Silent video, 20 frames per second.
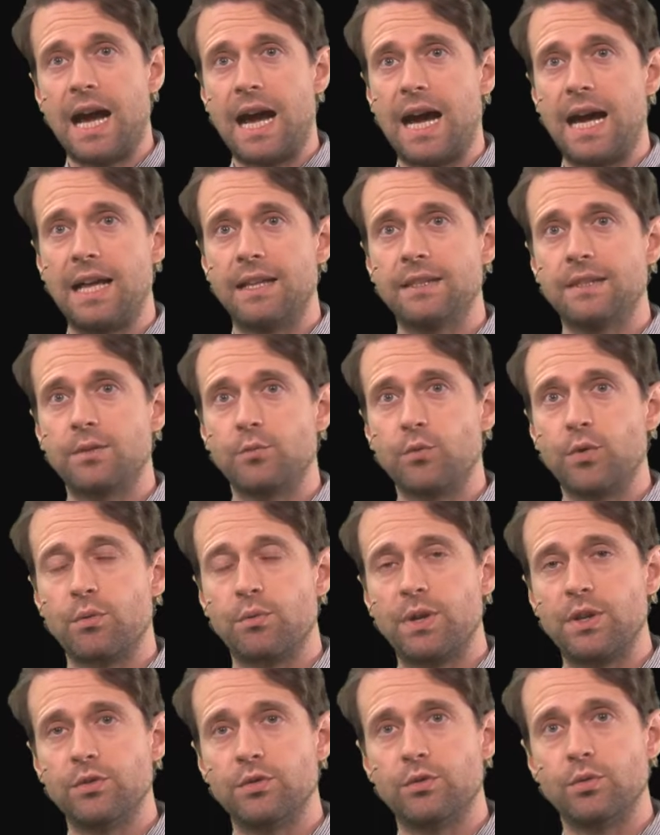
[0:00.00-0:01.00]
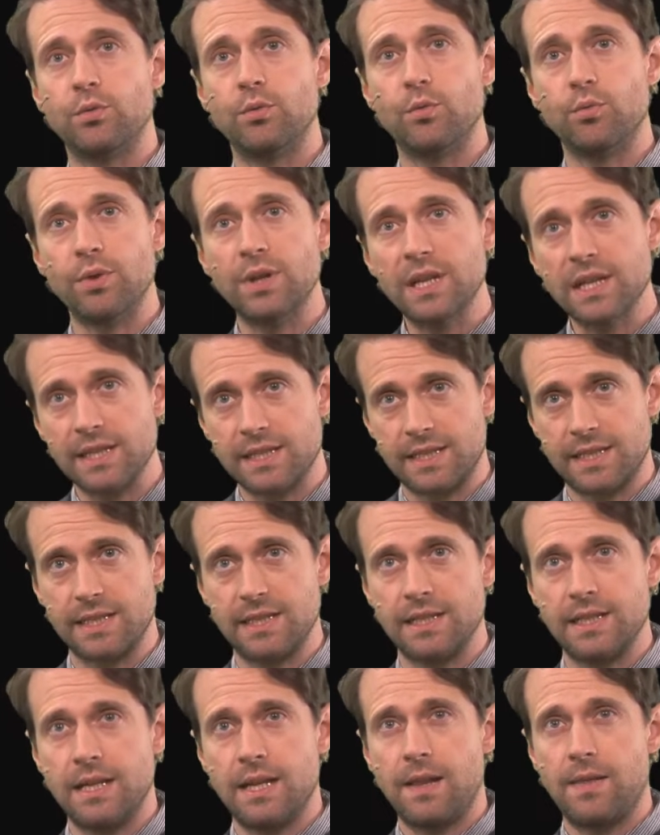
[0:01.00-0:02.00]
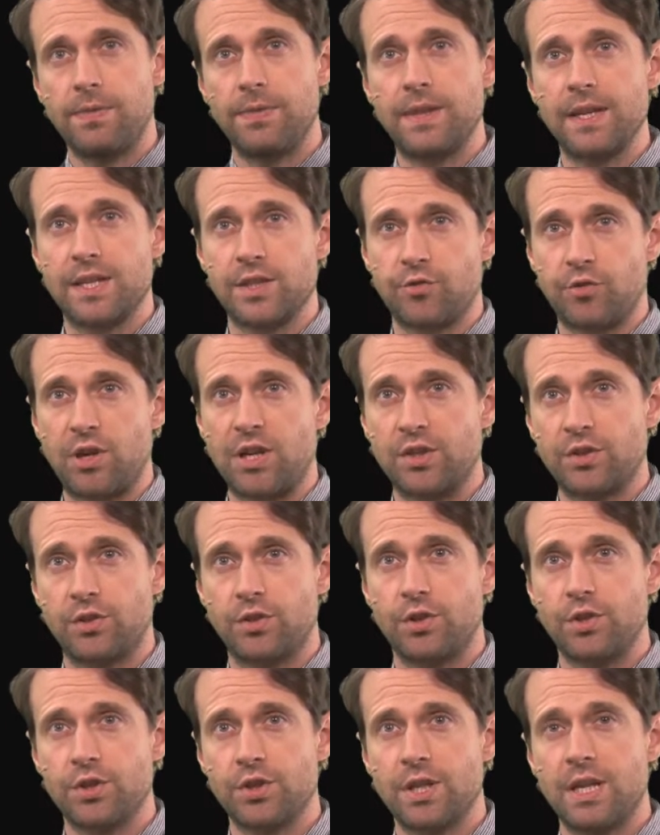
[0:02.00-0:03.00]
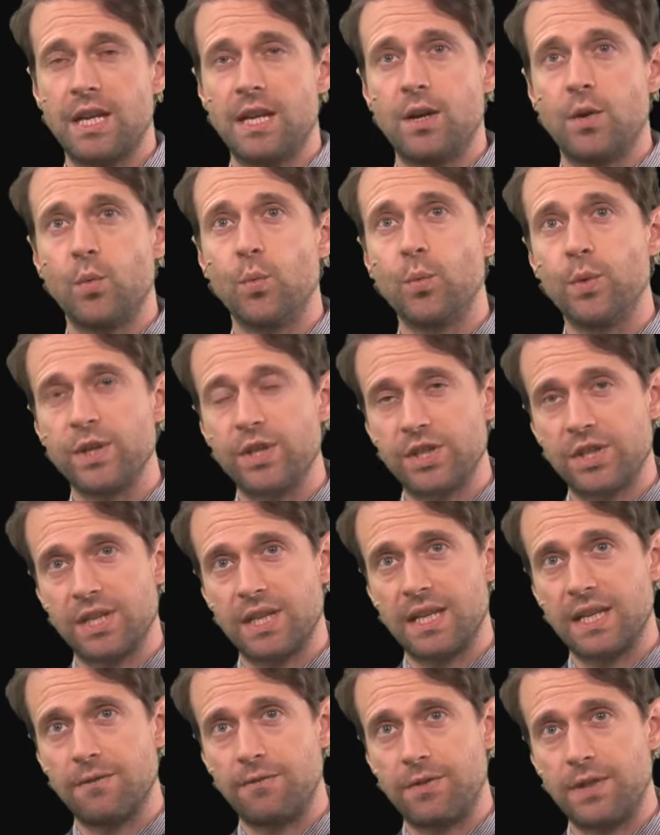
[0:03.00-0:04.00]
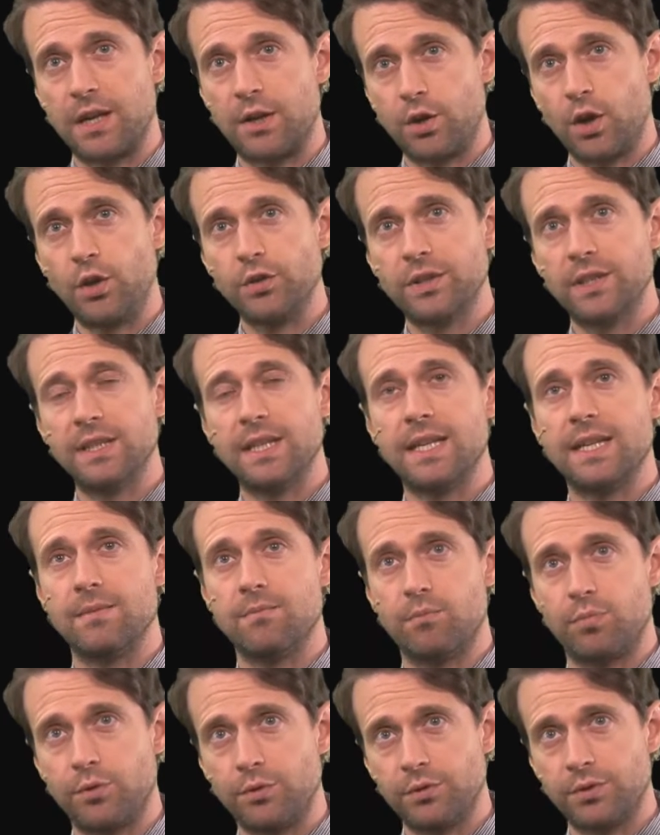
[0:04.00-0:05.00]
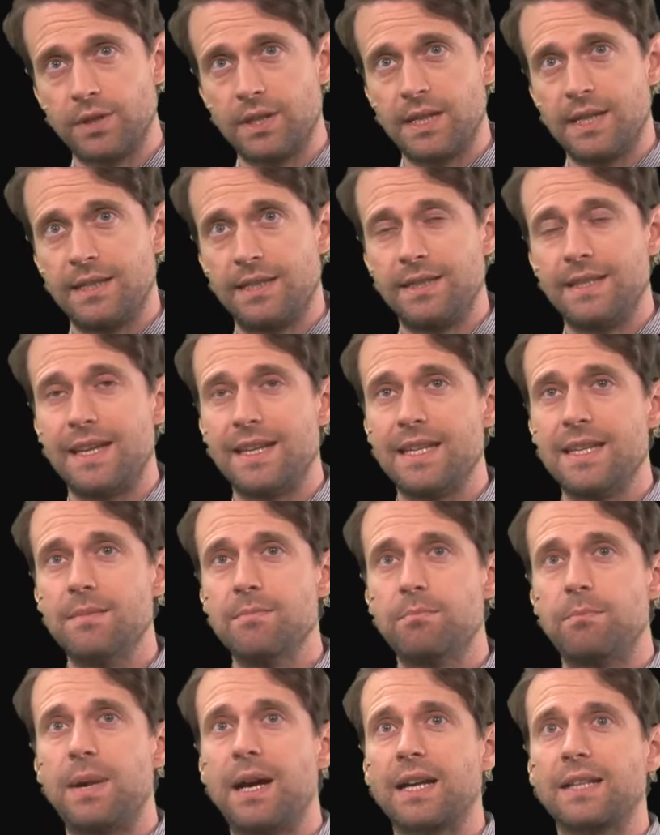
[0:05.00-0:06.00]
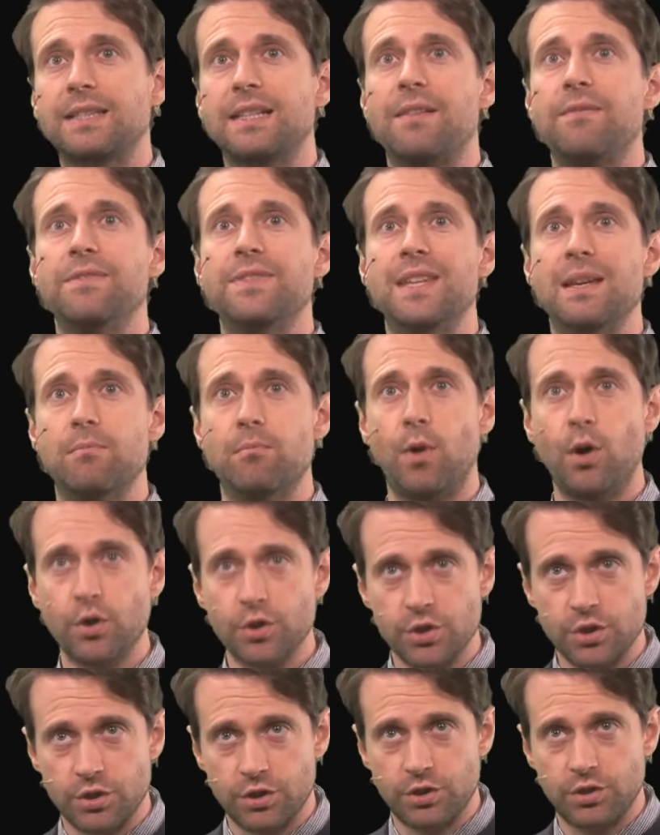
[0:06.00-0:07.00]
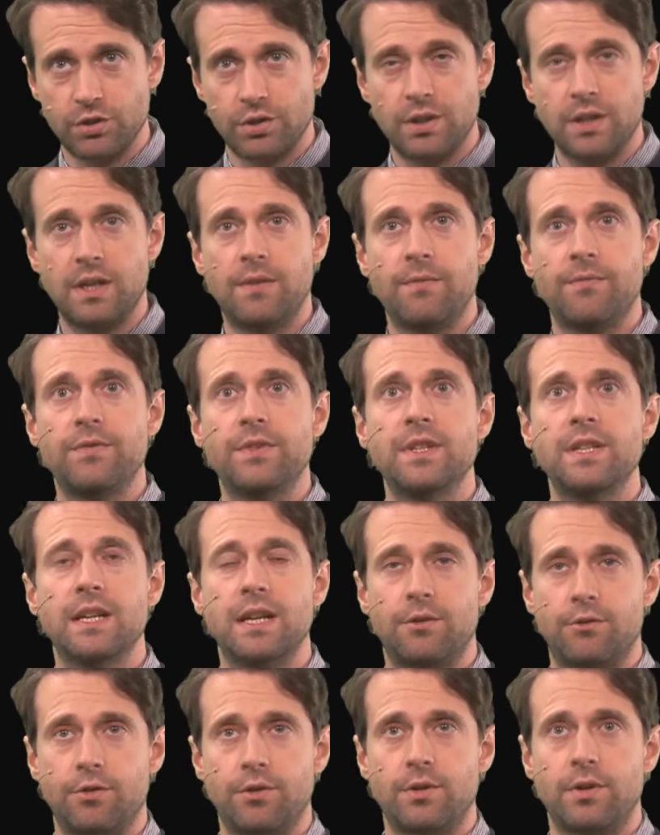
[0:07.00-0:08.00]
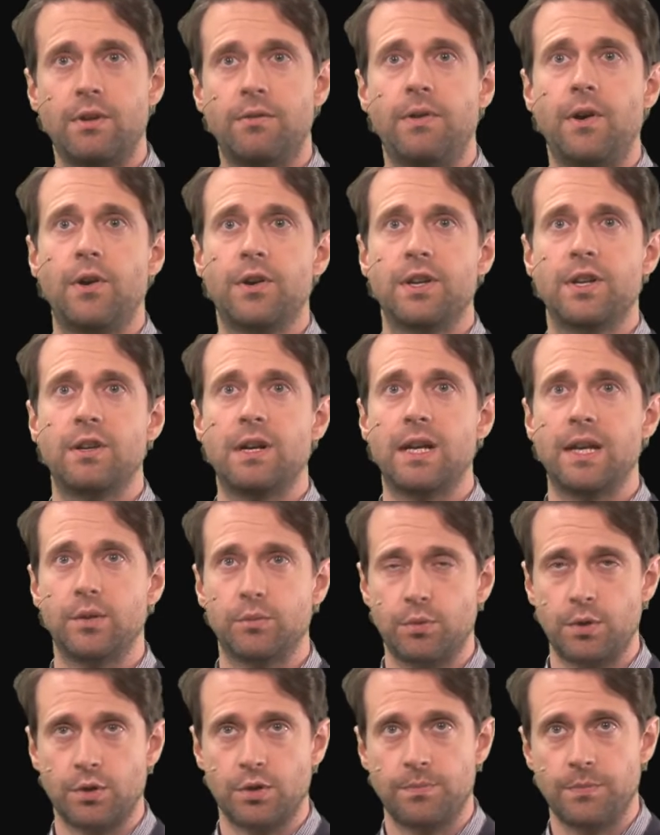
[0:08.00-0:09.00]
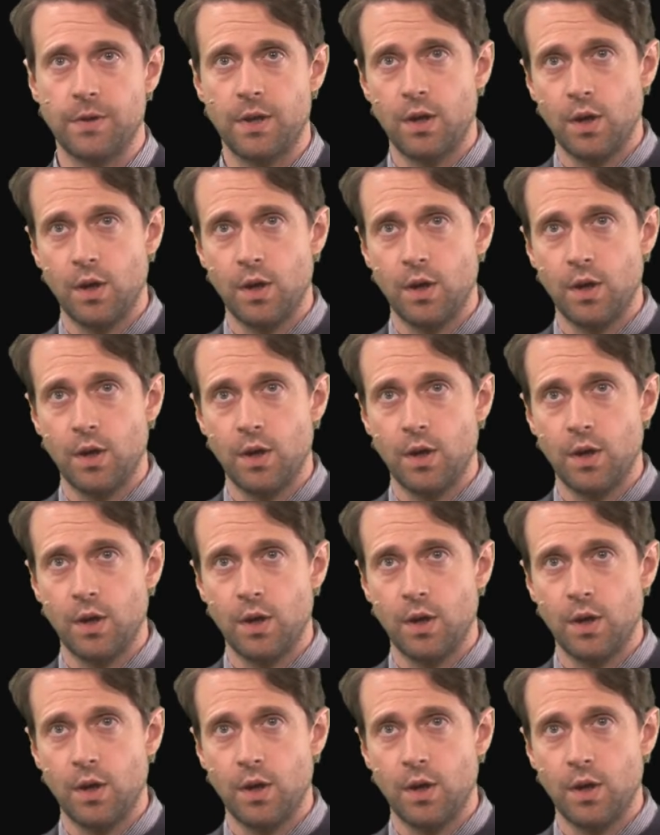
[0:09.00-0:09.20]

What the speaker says: And we want to really see the structures which, if they're not in the input, they impact the most the error of our neural network.